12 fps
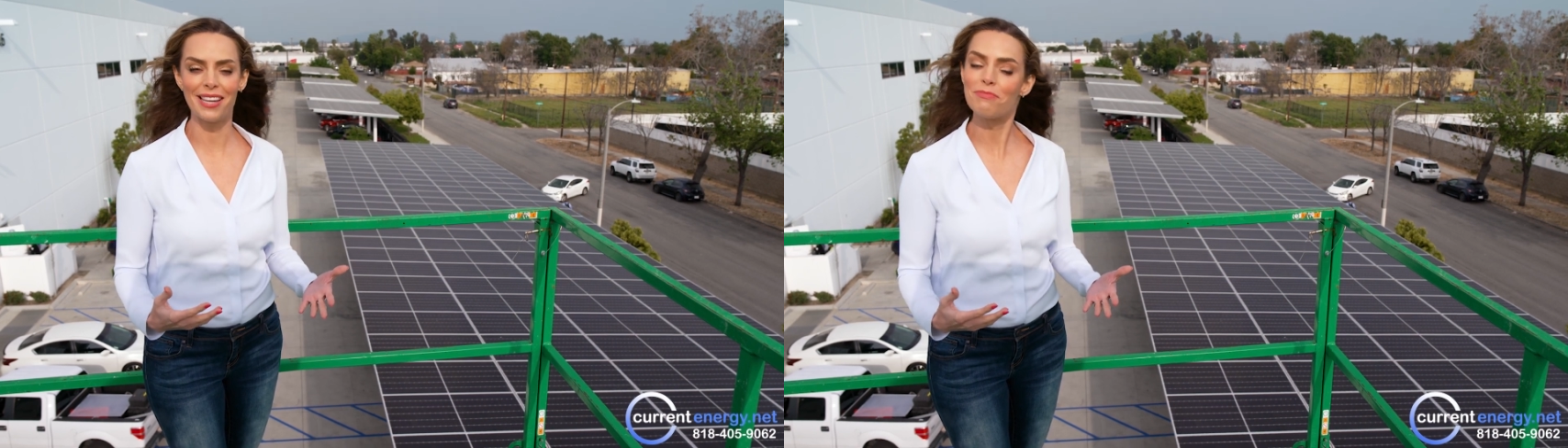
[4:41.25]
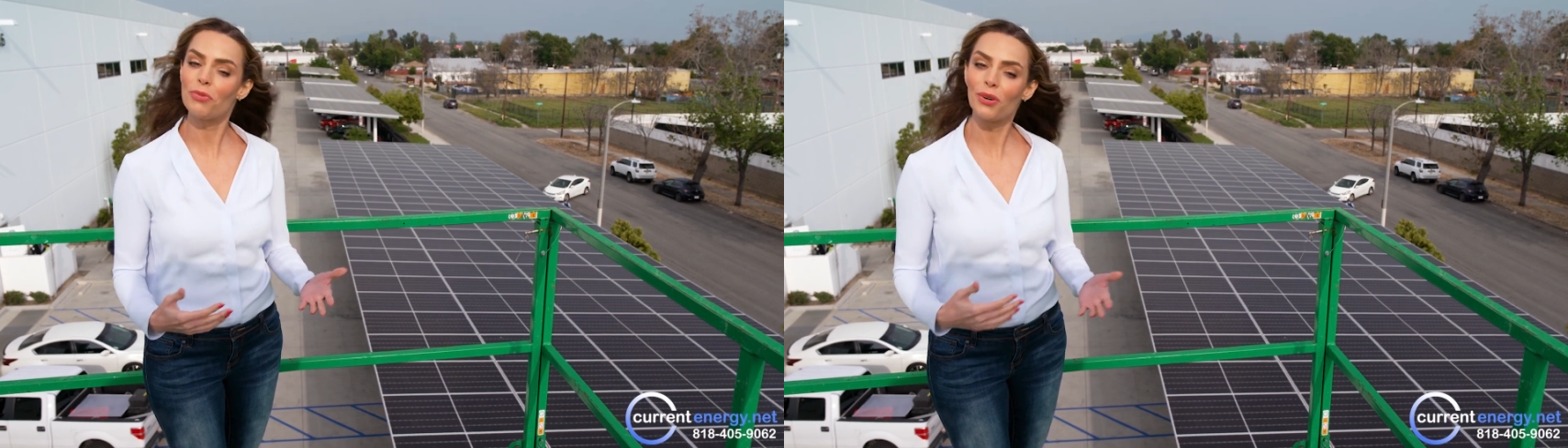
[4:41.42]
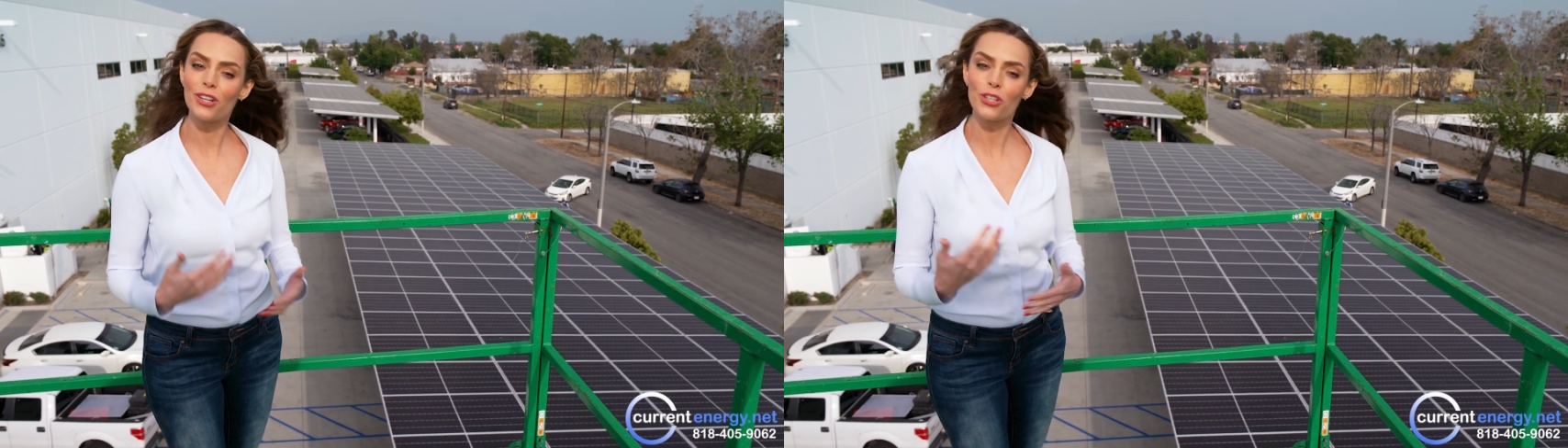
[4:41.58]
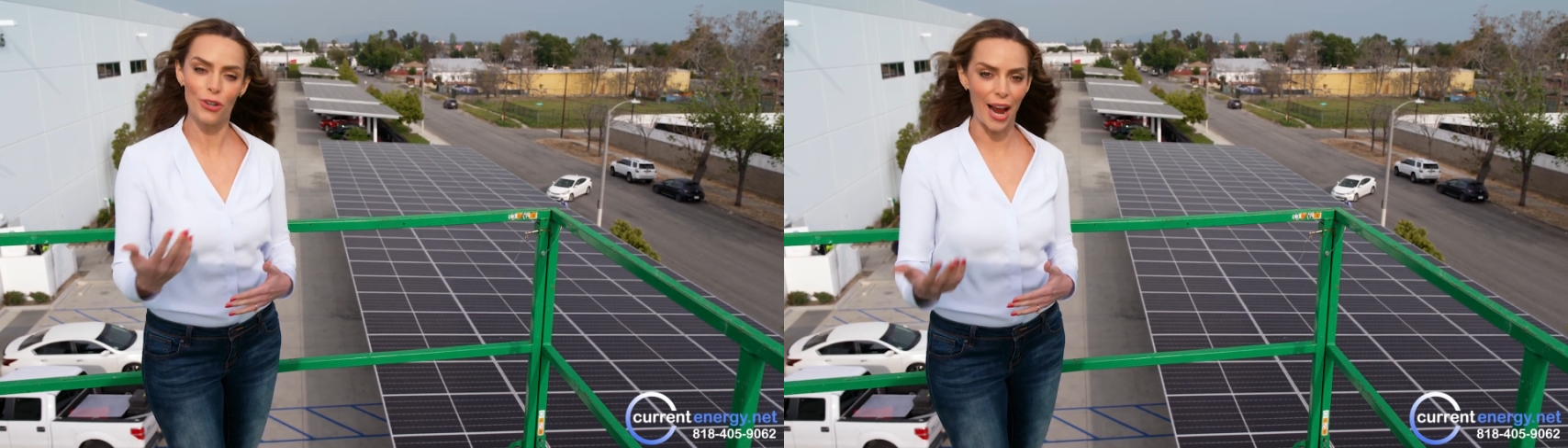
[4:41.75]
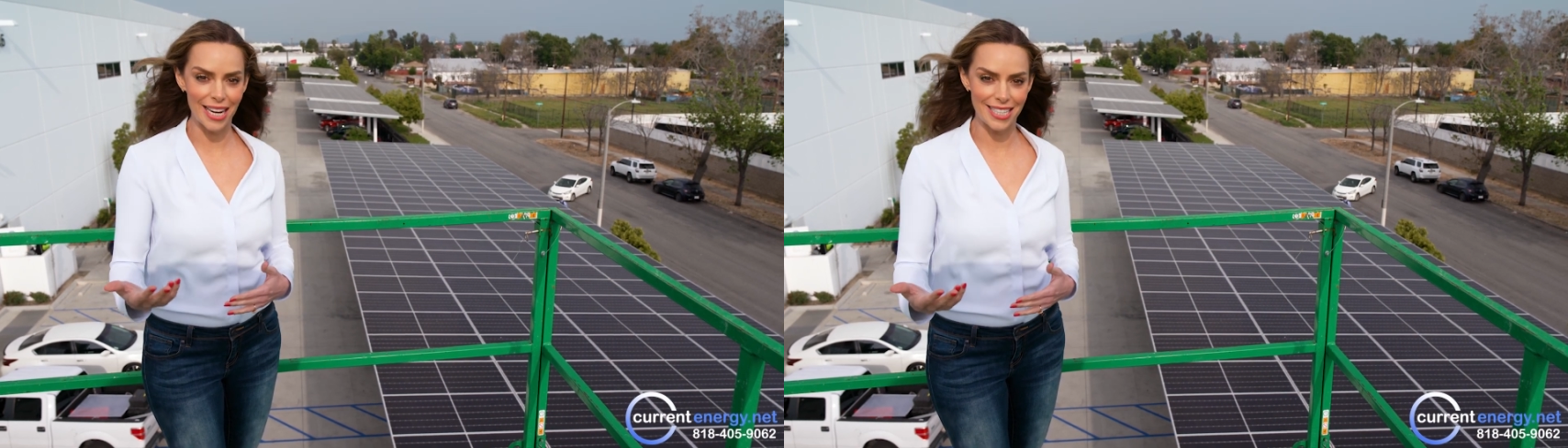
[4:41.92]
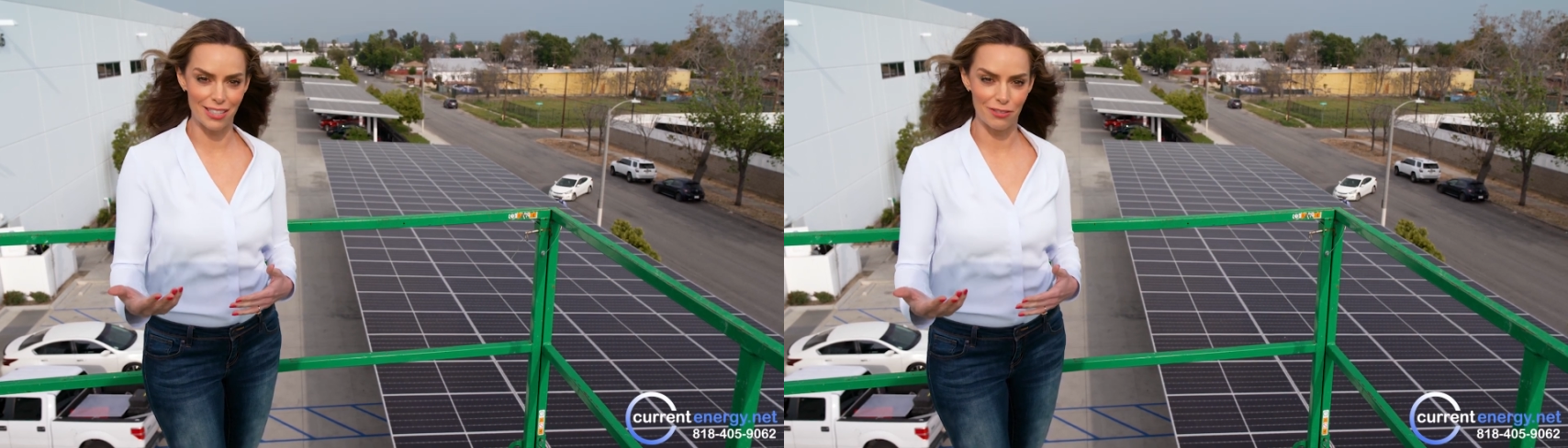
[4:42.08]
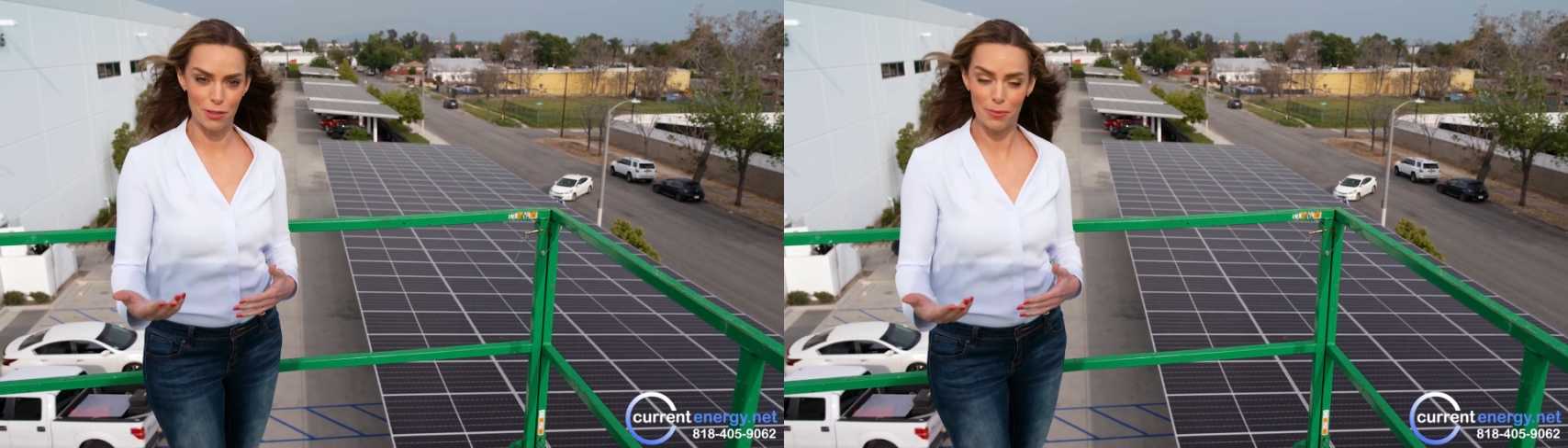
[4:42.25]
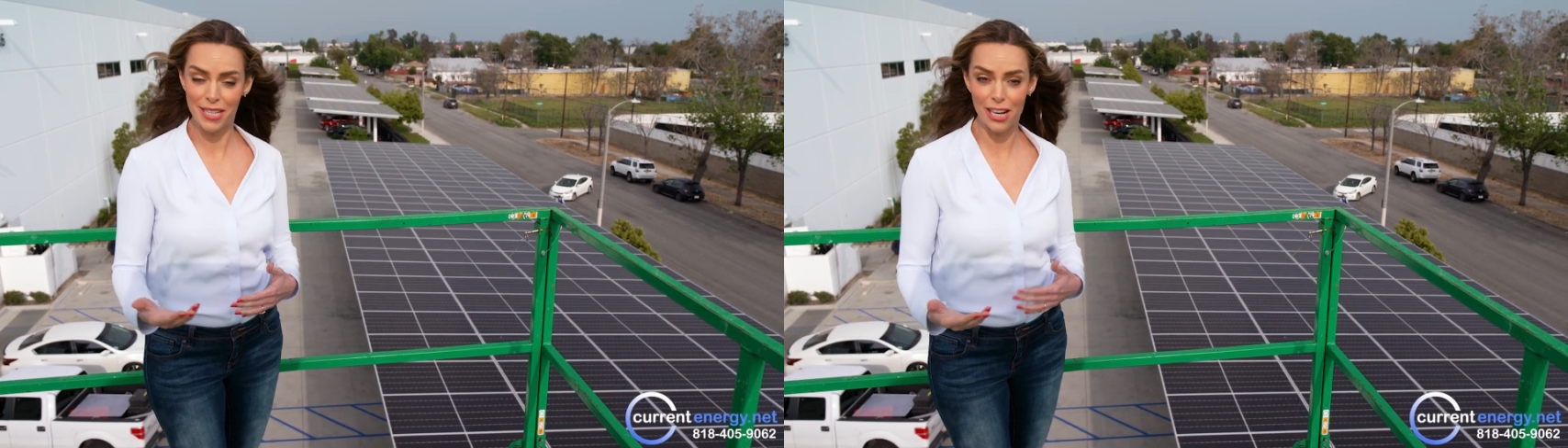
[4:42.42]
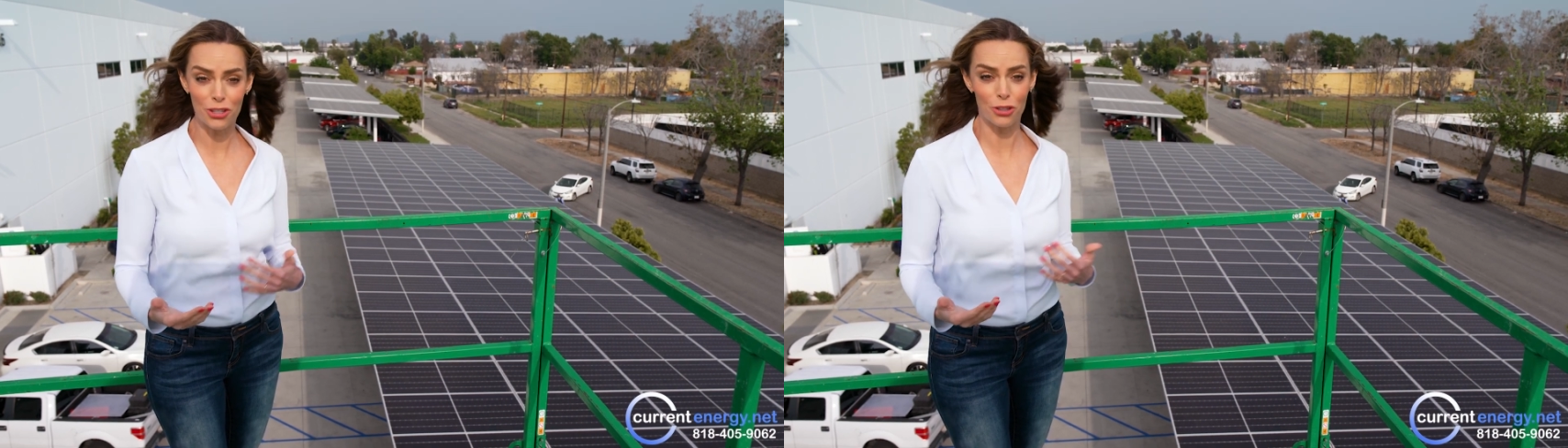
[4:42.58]
it more attractive to
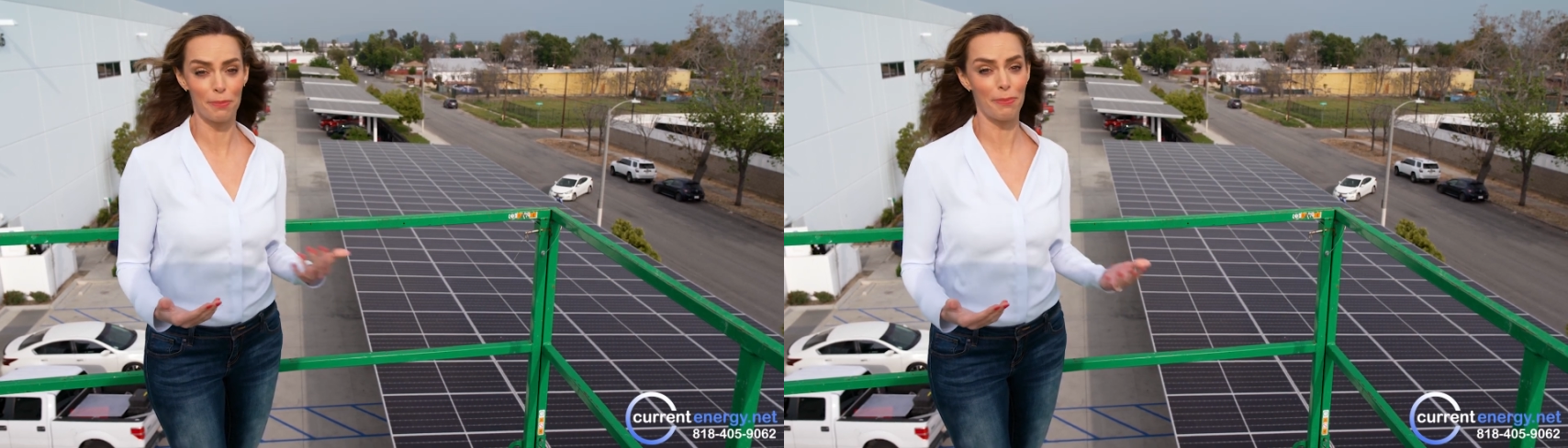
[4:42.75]
potential